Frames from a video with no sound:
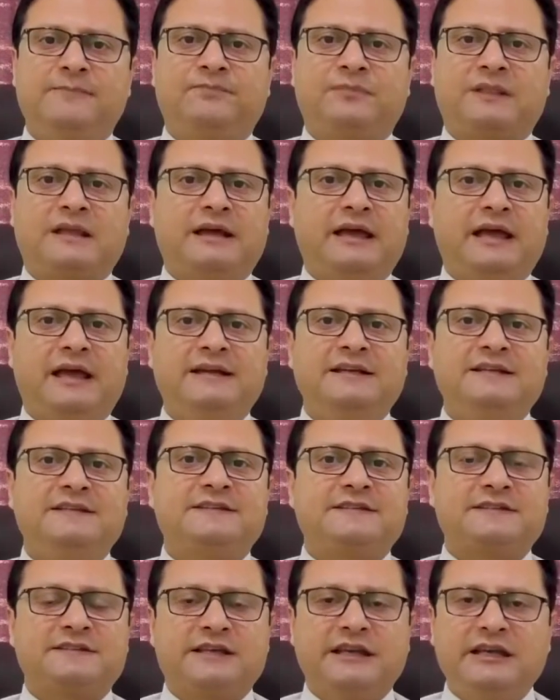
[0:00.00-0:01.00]
any
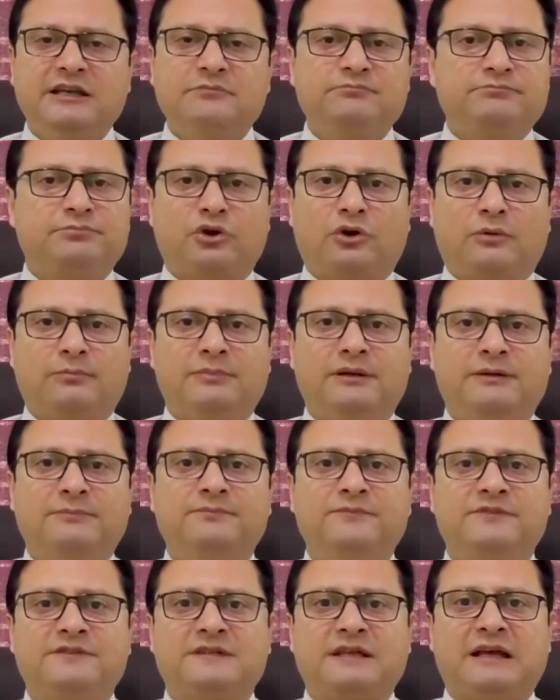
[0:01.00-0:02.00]
skin
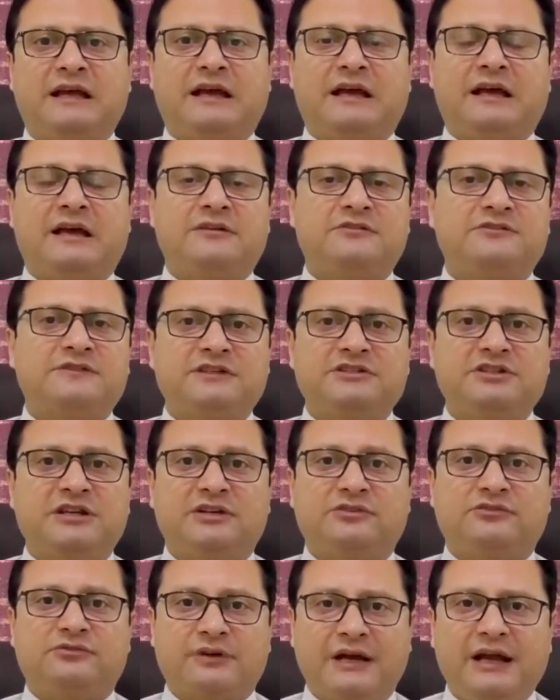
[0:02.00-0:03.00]
problems such
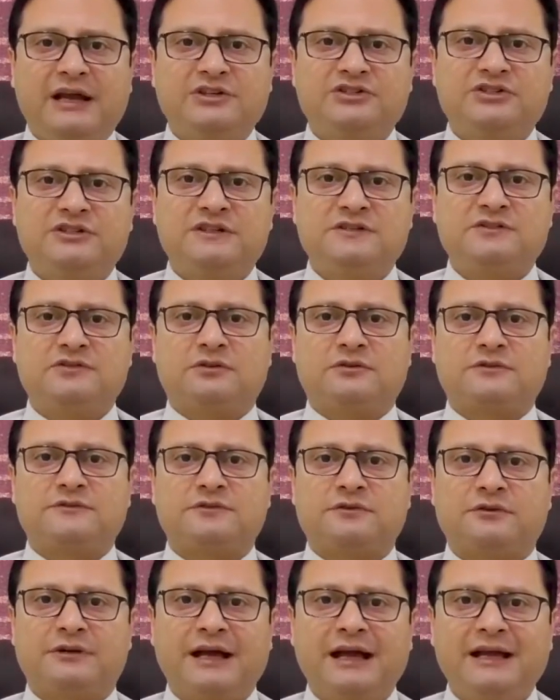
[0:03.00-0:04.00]
as rashes or
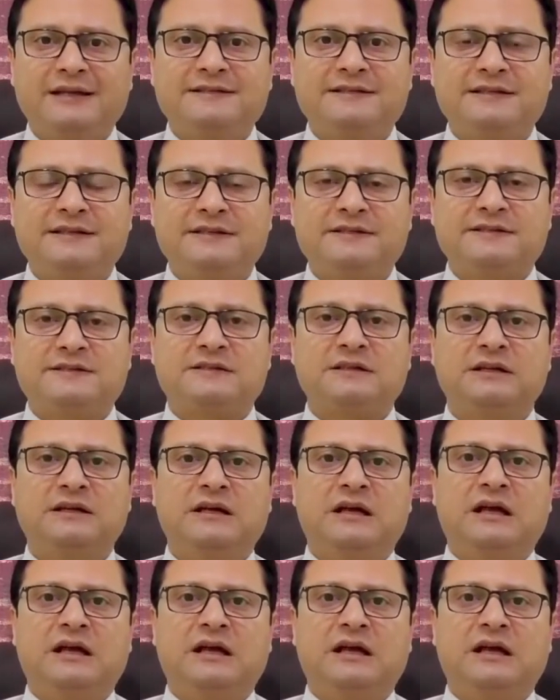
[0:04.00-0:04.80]
psoriasis,